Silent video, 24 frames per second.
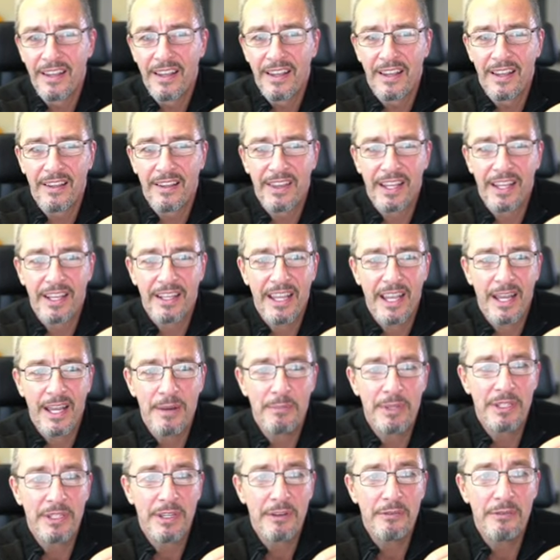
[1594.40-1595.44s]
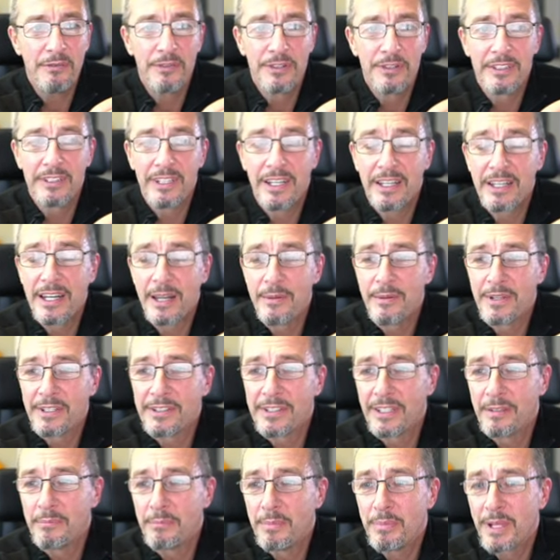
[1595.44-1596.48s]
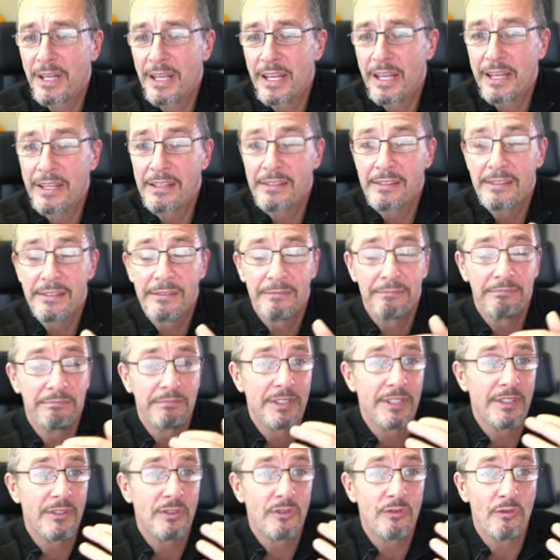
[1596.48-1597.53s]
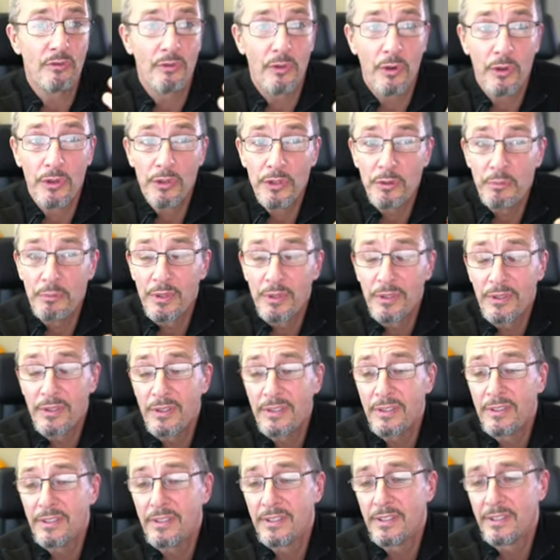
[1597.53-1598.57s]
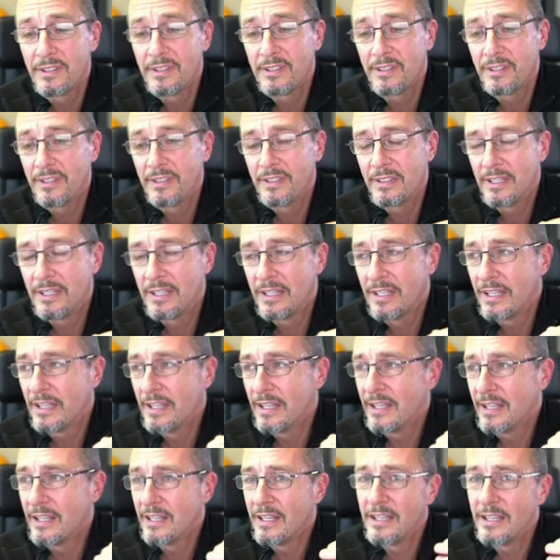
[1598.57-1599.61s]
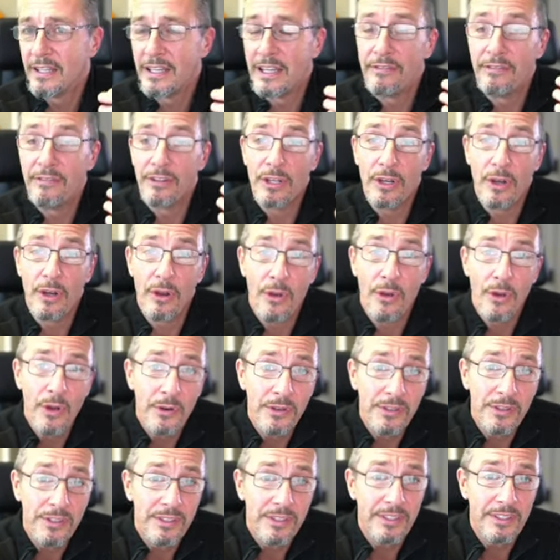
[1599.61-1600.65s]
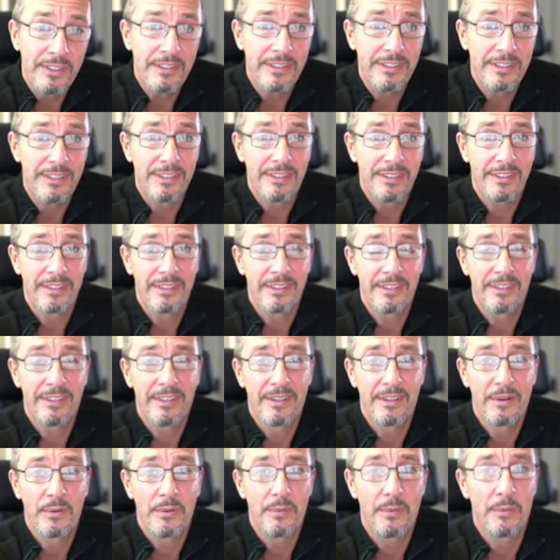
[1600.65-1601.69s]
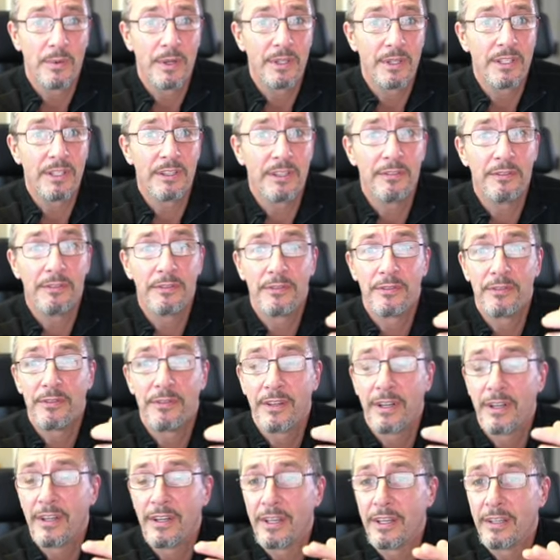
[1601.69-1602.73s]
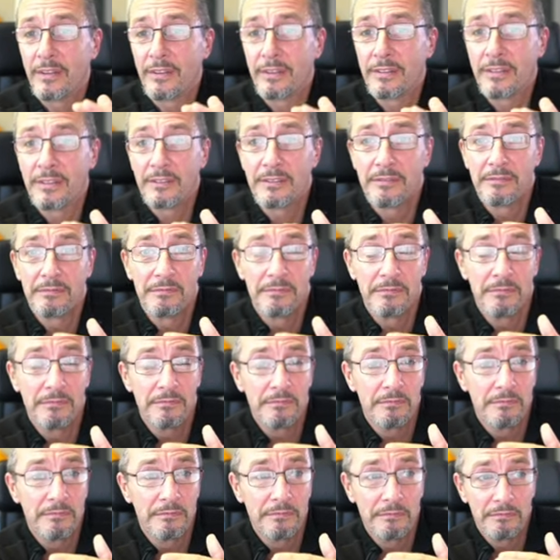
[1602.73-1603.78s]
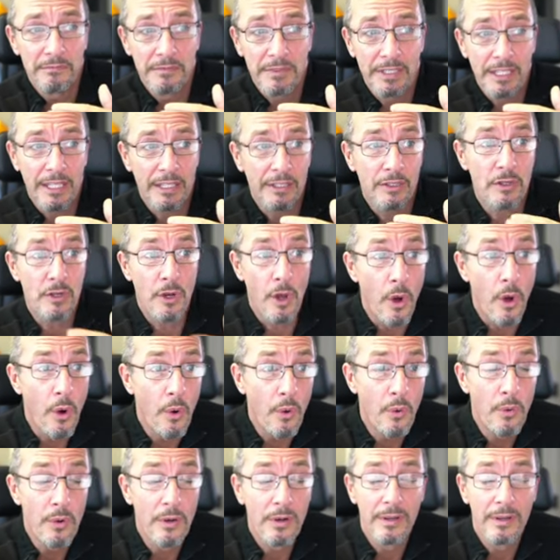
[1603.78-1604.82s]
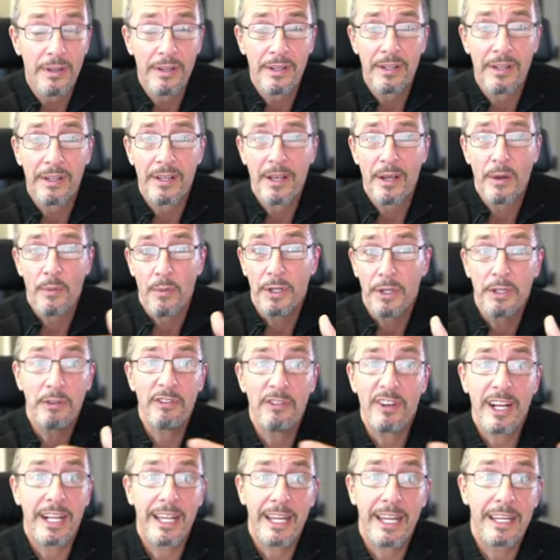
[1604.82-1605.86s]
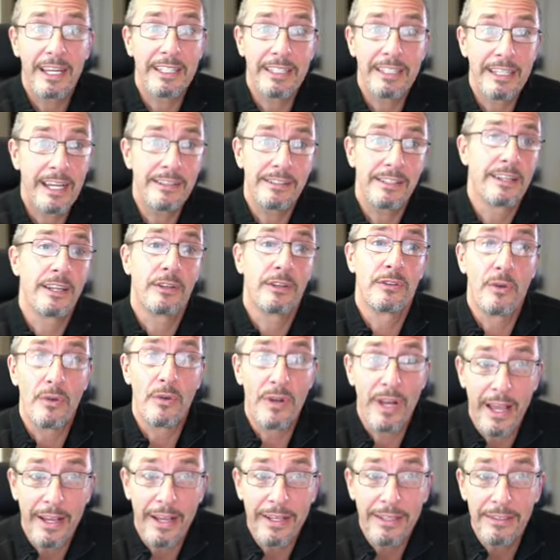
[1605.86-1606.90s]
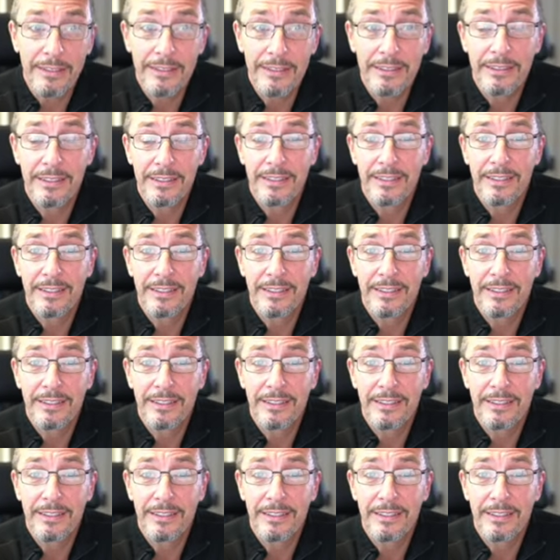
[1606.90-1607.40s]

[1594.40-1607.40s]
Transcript: And there can be different dynamics in place. It's vulnerable, never learned it. What if I get a no? What if I get a yes and I don't like it?